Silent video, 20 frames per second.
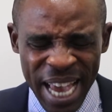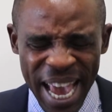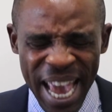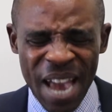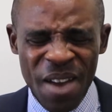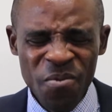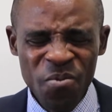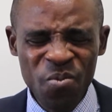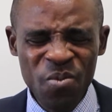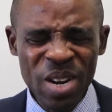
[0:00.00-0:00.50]

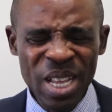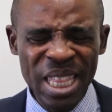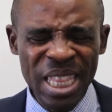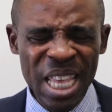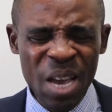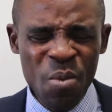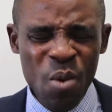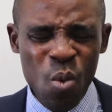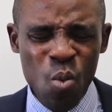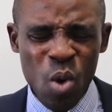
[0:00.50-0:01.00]

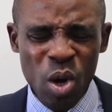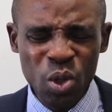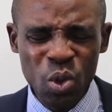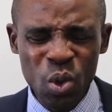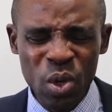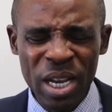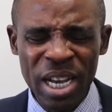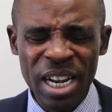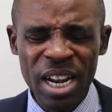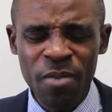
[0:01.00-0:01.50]
Everything will work
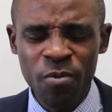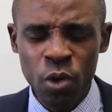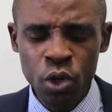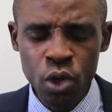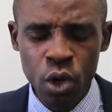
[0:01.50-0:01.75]
together for